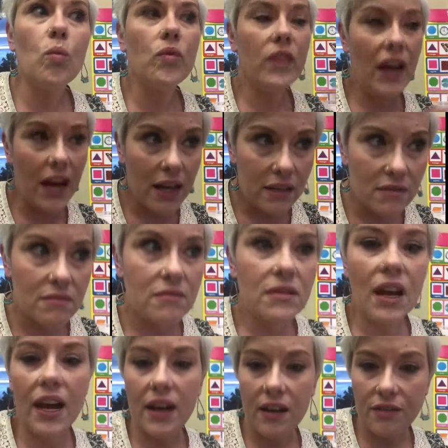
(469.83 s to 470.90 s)
that
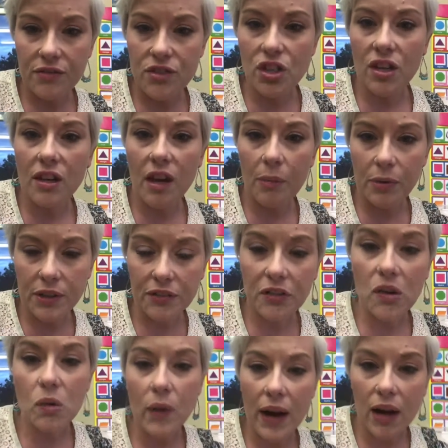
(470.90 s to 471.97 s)
kind of took a couple
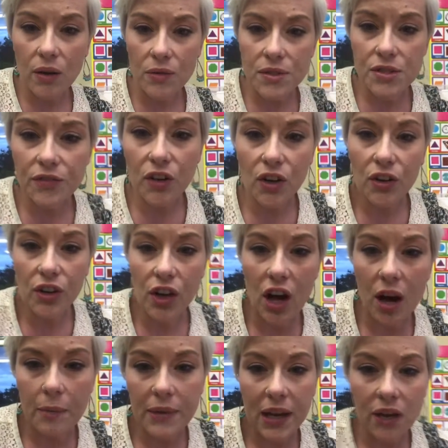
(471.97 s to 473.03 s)
different rounds for her to
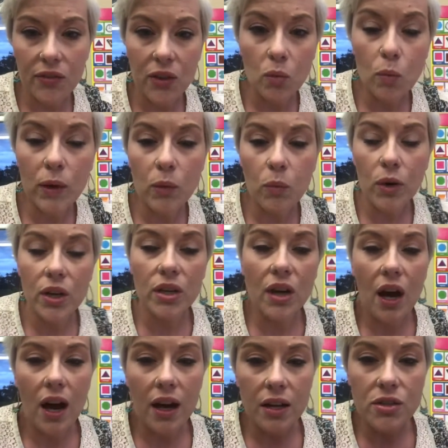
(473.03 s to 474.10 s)
calm down, then we
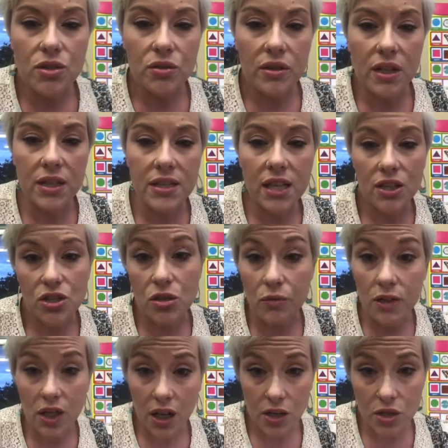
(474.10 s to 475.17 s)
would do the tension
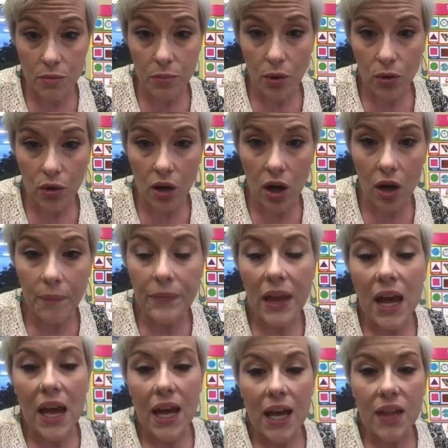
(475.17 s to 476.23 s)
reduction protocol.
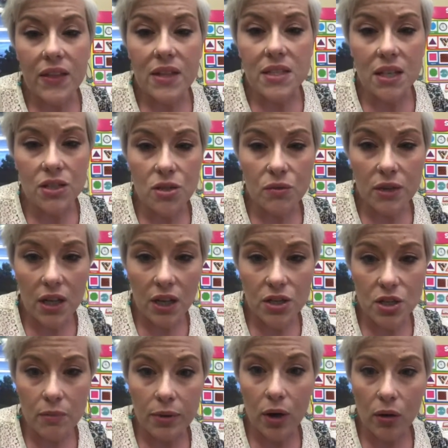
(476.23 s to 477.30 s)
In the tension
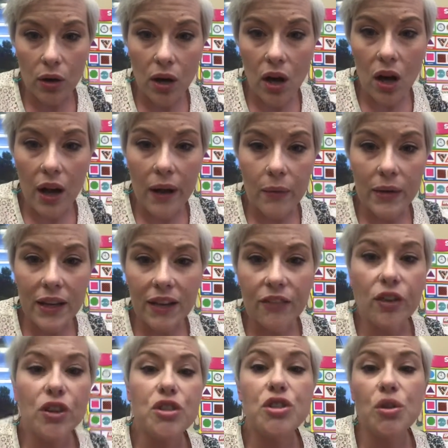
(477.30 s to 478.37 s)
reduction protocol, I would
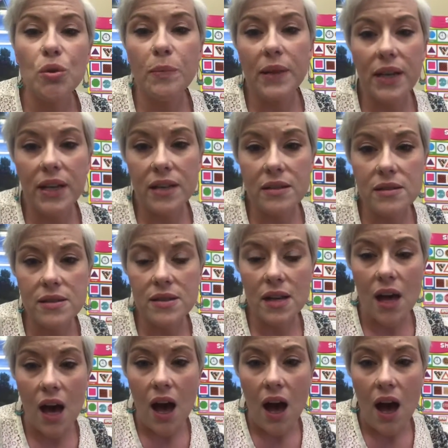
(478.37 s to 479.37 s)
give her 2 minutes